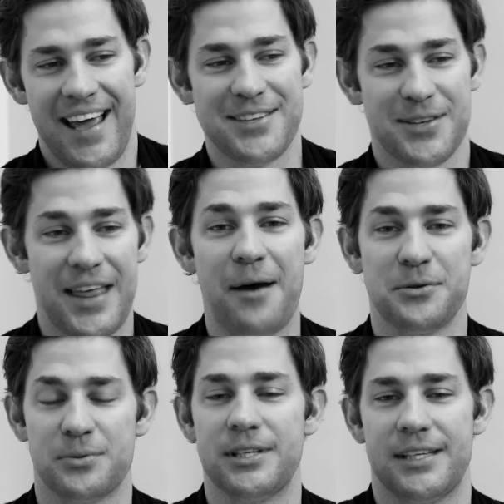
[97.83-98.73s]
And so that
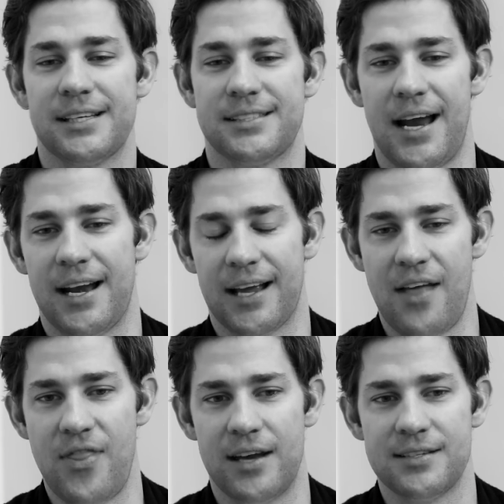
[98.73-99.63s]
was really exciting.
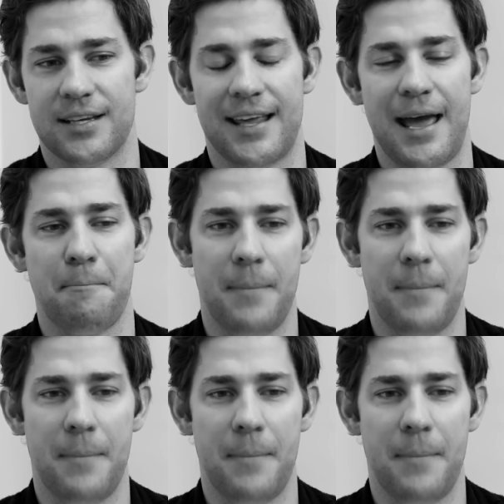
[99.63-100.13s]
And then to get